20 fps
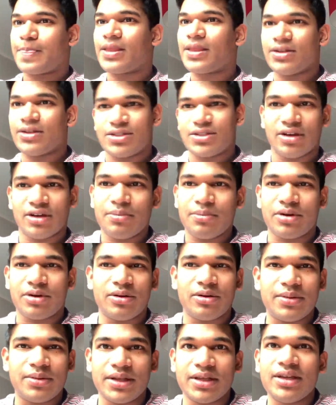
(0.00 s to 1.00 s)
do it
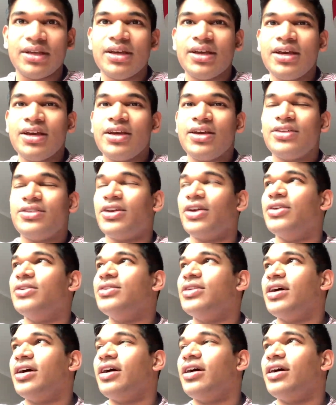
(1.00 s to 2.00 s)
properly. Don't.
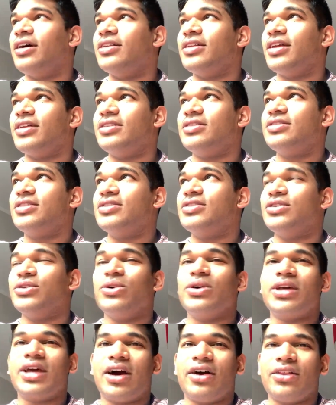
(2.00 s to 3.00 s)
It's
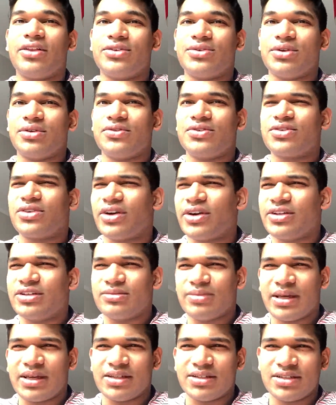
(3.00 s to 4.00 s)
annoying how they're sort of trying to
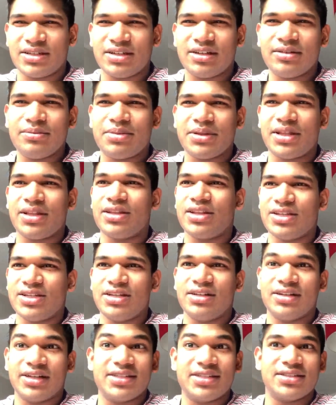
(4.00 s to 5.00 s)
make a deal, but then the
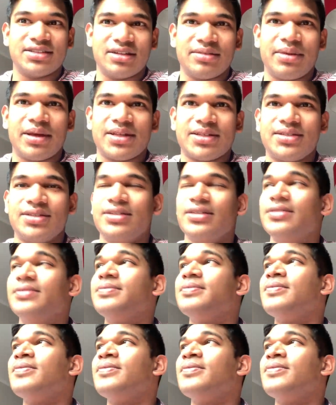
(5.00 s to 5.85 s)
deal isn't the best deal.